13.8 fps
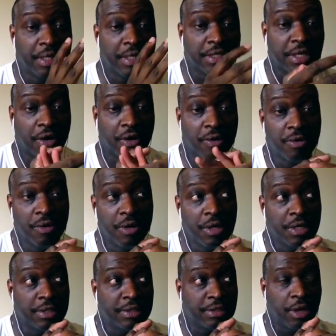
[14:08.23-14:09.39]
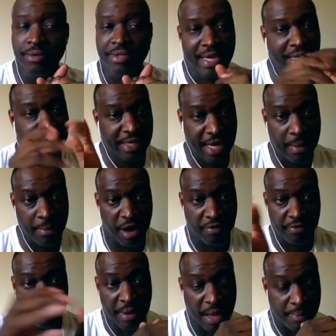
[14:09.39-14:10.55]
So don't take any time off,
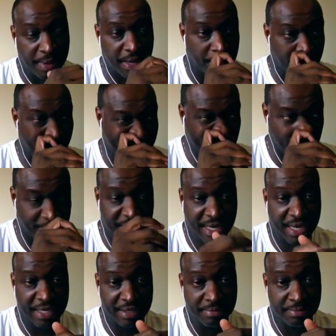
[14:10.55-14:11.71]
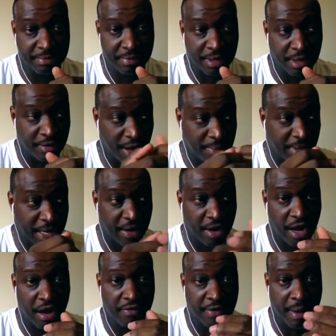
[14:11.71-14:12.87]
in my opinion. My job is to get it, I'm laid
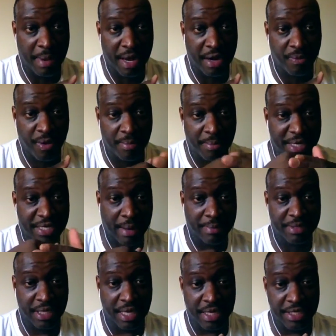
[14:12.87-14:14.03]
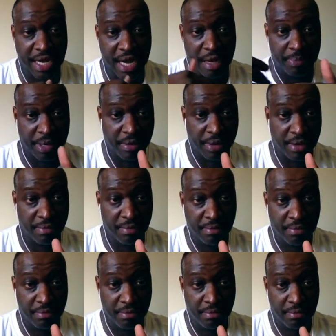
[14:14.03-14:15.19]
off, I'm out of work. My job is to get a job, period.
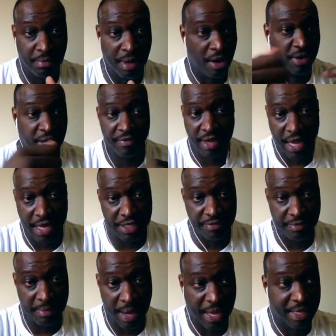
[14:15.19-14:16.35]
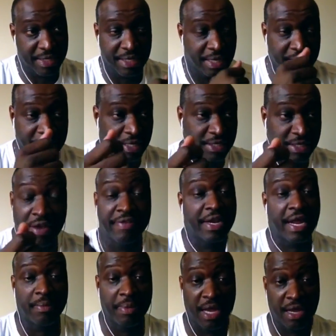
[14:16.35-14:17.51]
I don't get a vacation from that because it's definitely
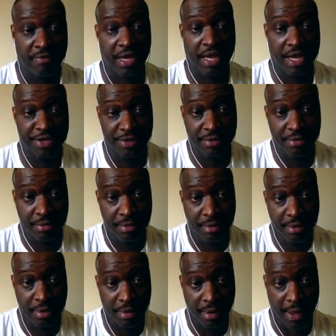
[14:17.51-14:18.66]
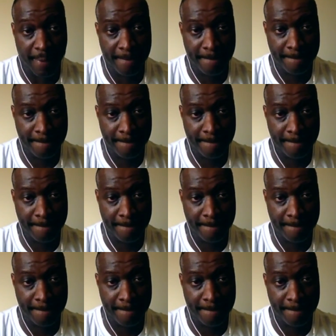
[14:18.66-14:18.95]
not a paid vacation, okay?